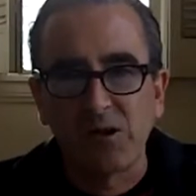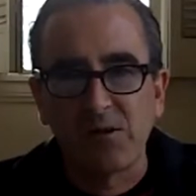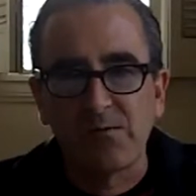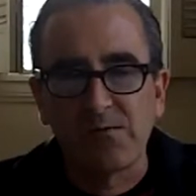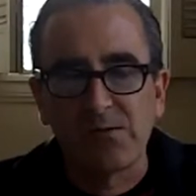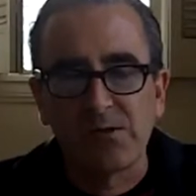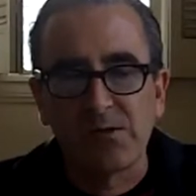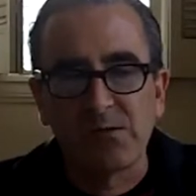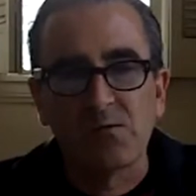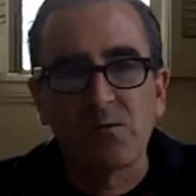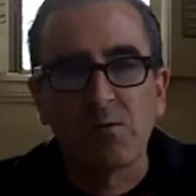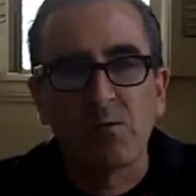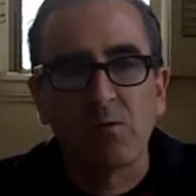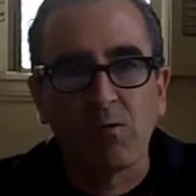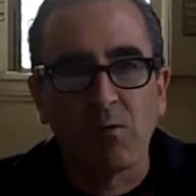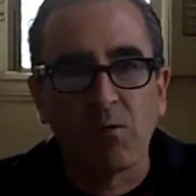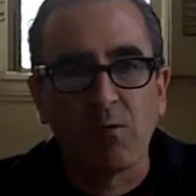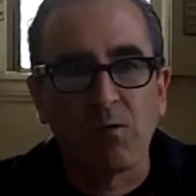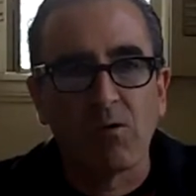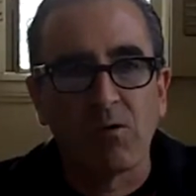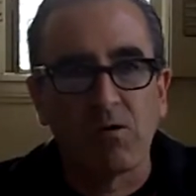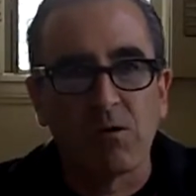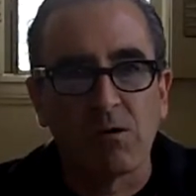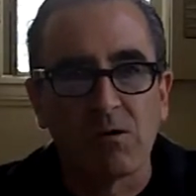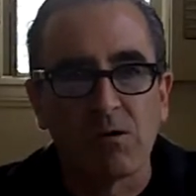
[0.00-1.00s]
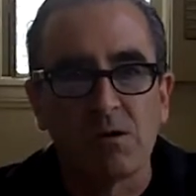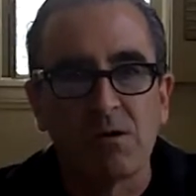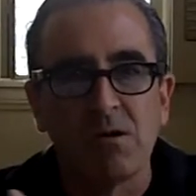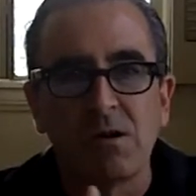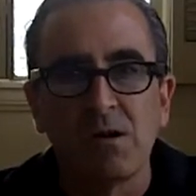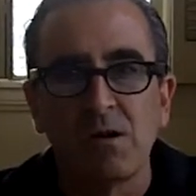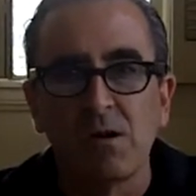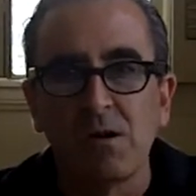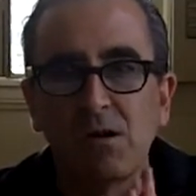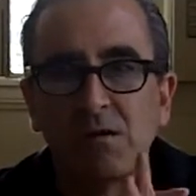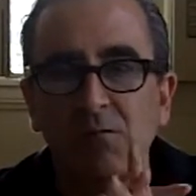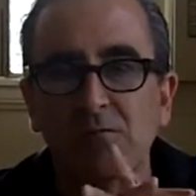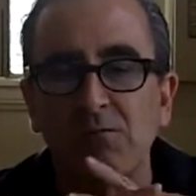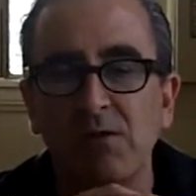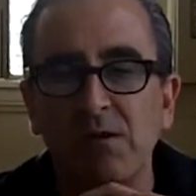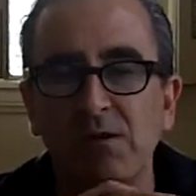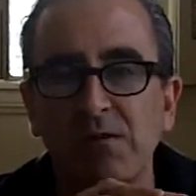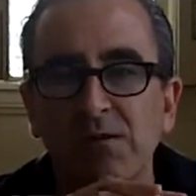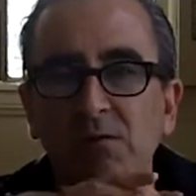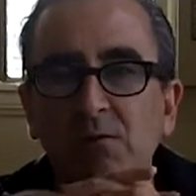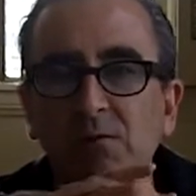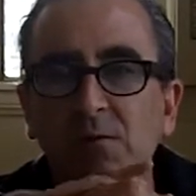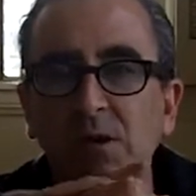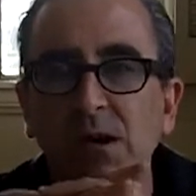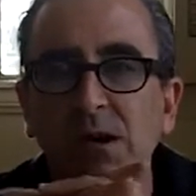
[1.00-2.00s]
of view, war
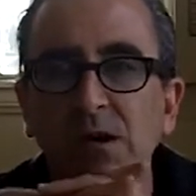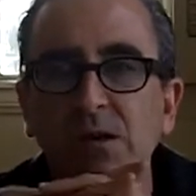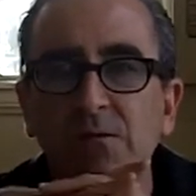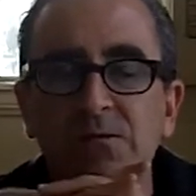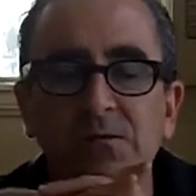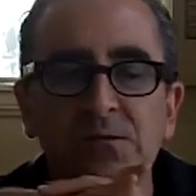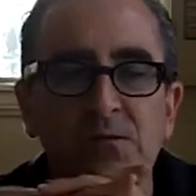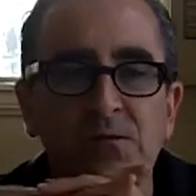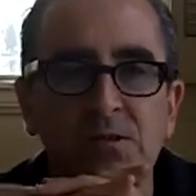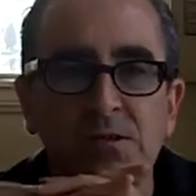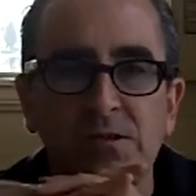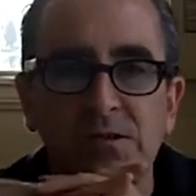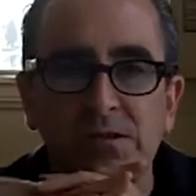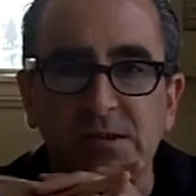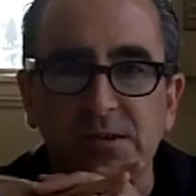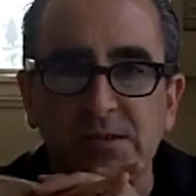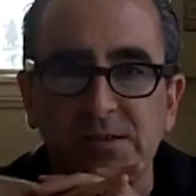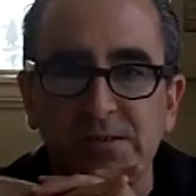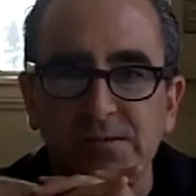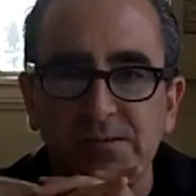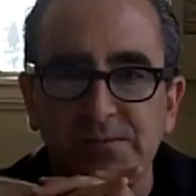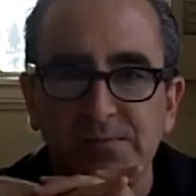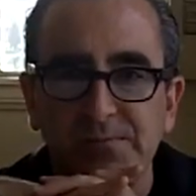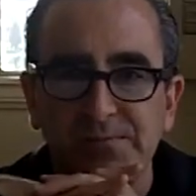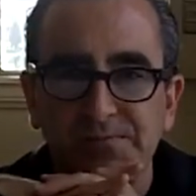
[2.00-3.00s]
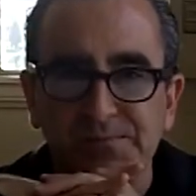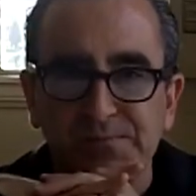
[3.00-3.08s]
was a way of doing this.